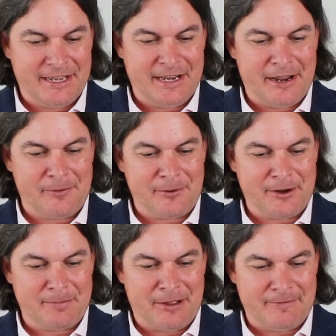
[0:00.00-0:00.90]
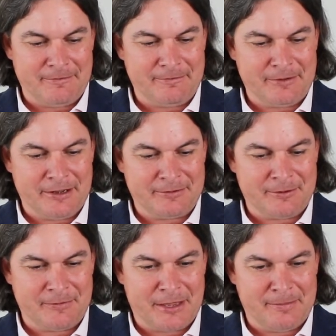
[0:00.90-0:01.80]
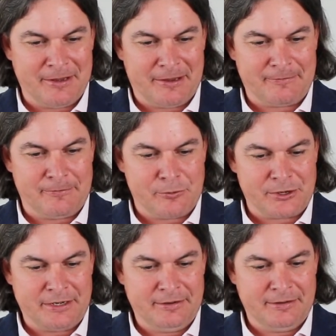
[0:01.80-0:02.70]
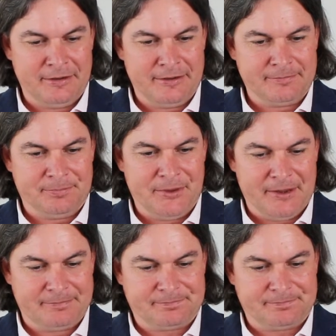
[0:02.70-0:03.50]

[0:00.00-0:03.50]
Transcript: And now we're at about, uh, what would that be, like 40? Yeah.